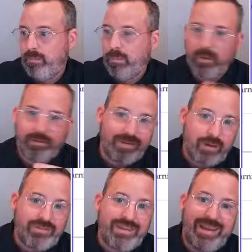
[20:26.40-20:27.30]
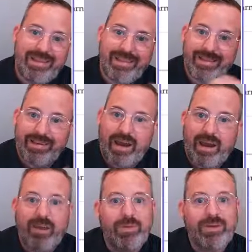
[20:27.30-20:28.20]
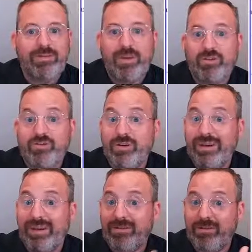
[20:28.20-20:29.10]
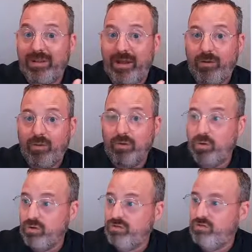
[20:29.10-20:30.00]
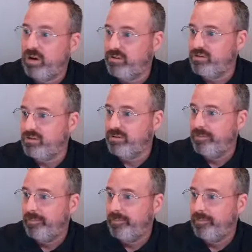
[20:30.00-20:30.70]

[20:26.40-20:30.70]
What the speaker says: It's now scanning the document to make sure it gets that whole course structure.